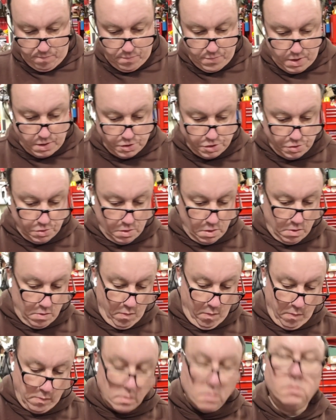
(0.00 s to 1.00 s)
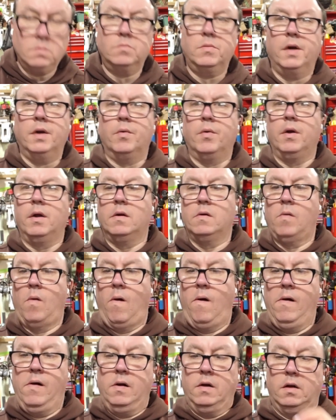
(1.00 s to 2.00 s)
Not sure. Anyway,
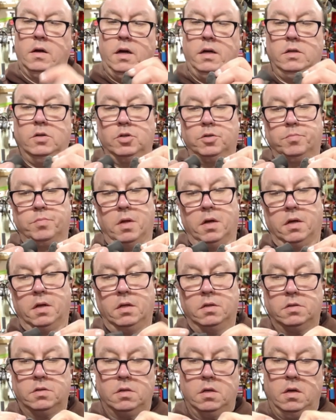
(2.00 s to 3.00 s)
I know which plug it is.